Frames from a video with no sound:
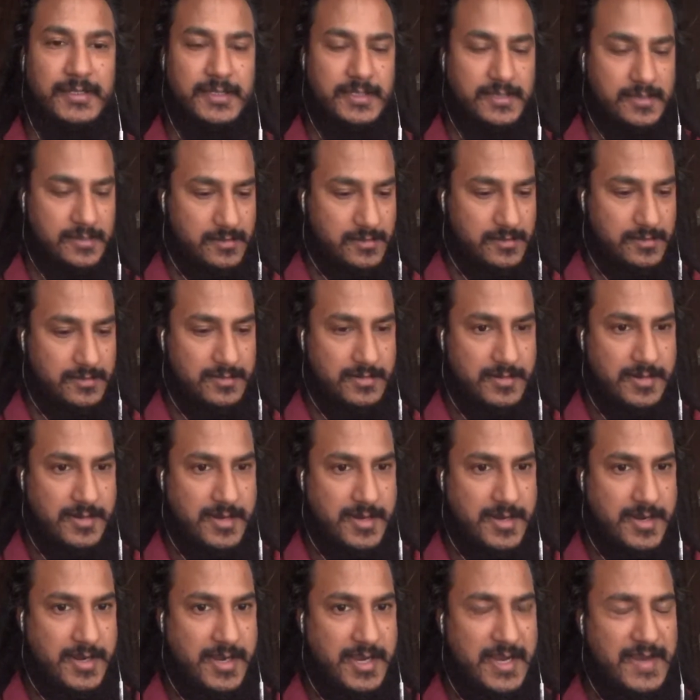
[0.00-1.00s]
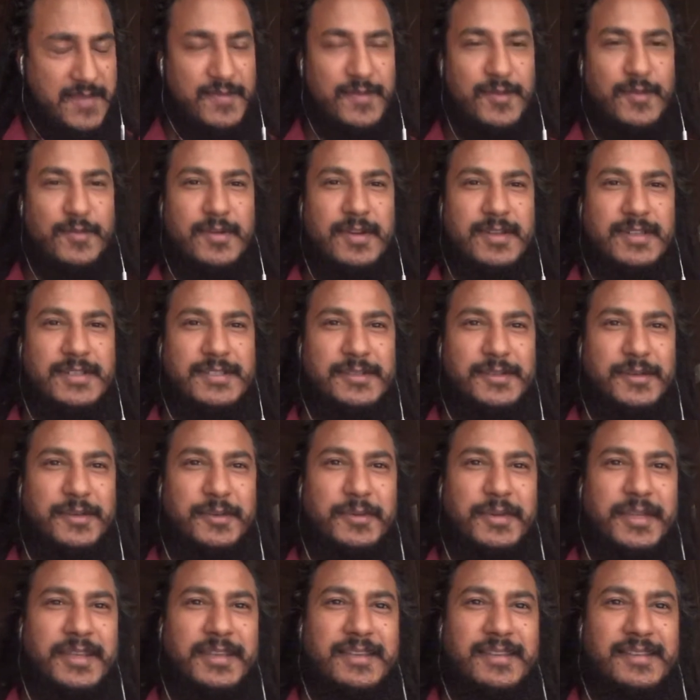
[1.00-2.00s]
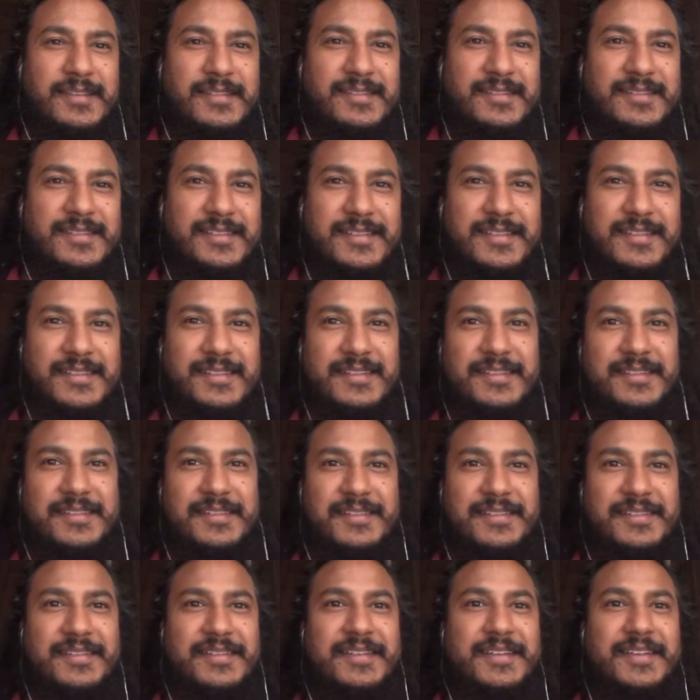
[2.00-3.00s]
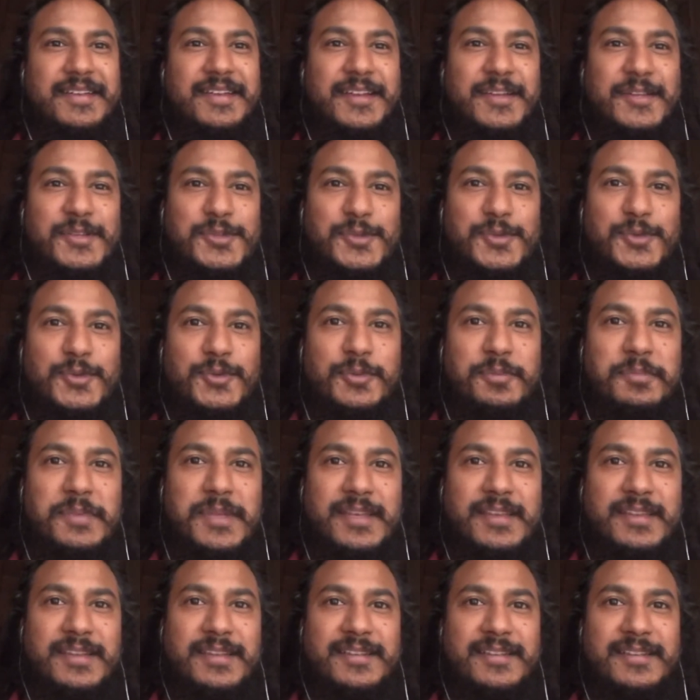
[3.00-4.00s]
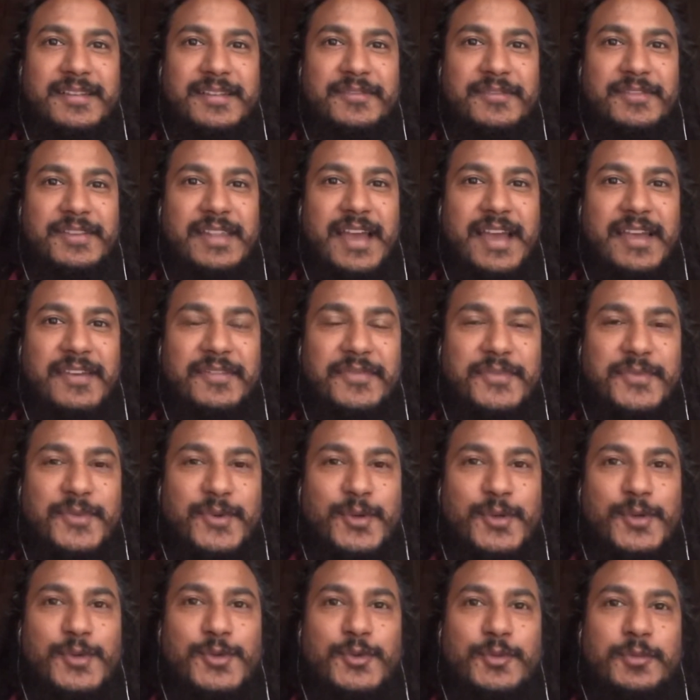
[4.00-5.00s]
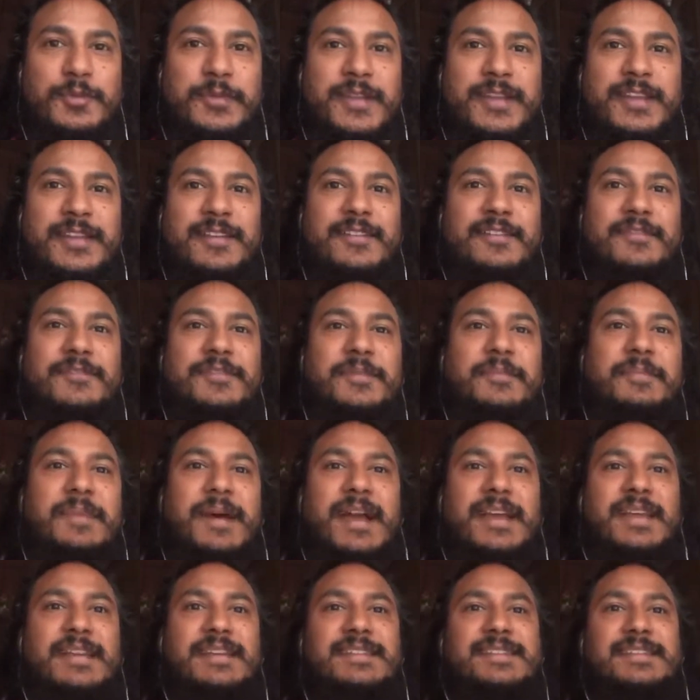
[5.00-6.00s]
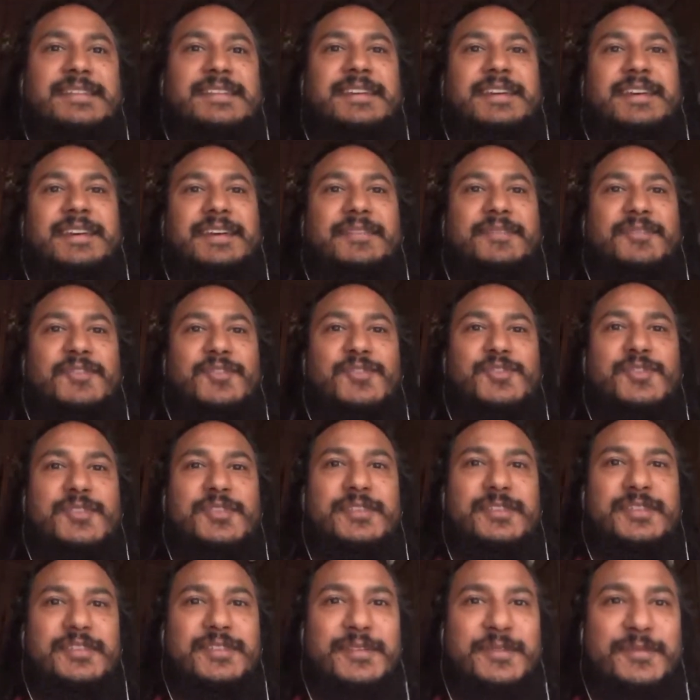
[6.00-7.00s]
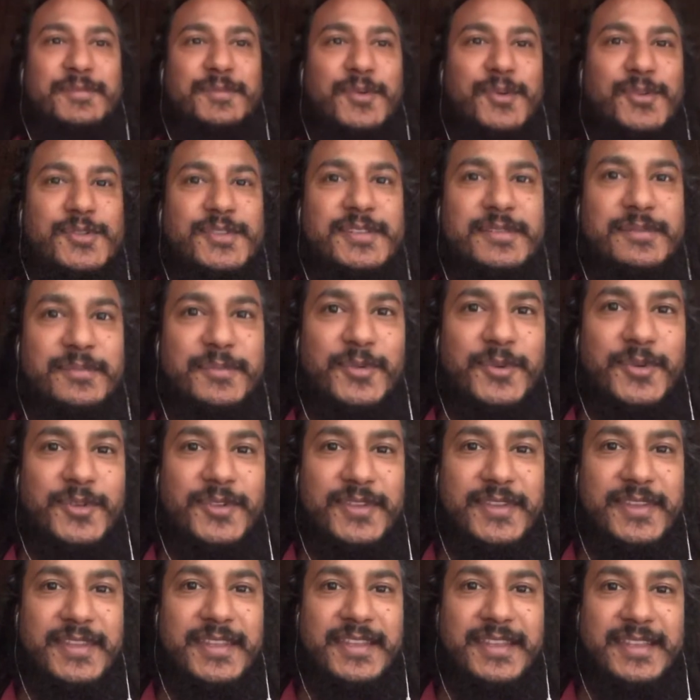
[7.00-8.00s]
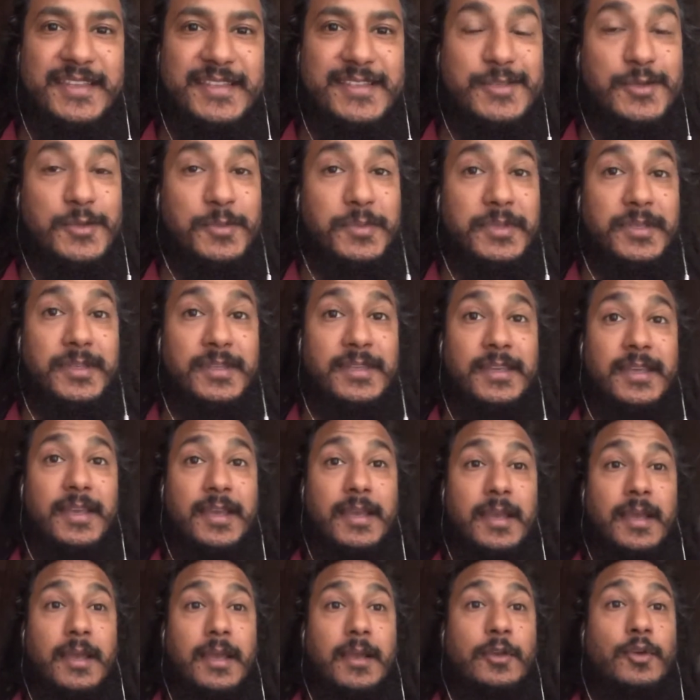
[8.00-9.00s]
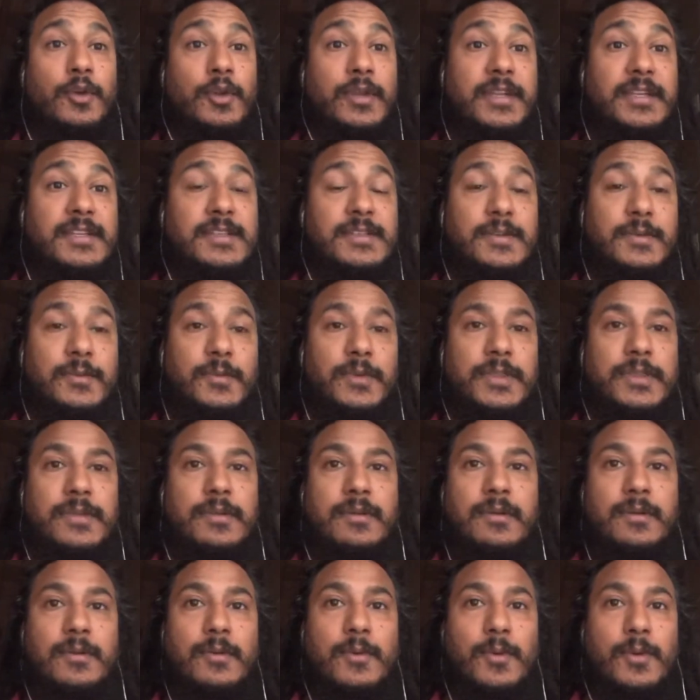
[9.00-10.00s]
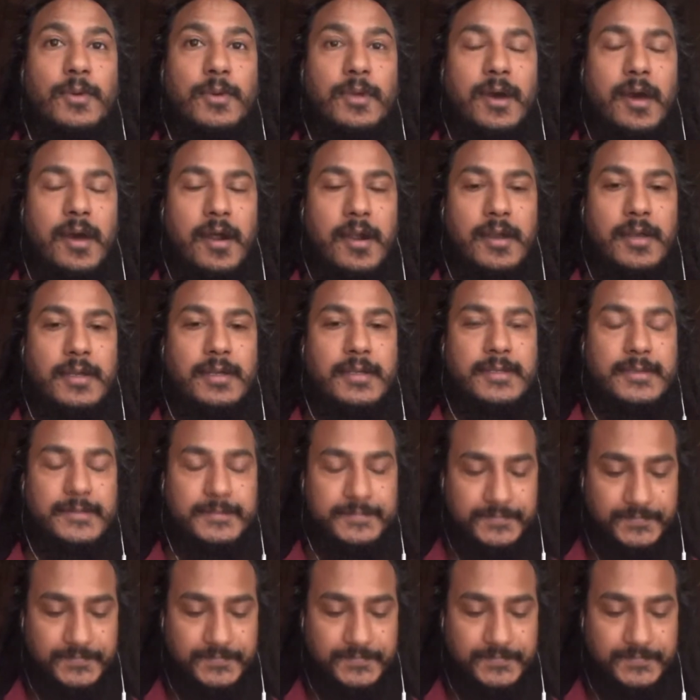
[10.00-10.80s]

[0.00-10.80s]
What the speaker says: So if you want to awaken the true meaning of life or true meaning of the mind, first the most important thing is to be connect with your own heart.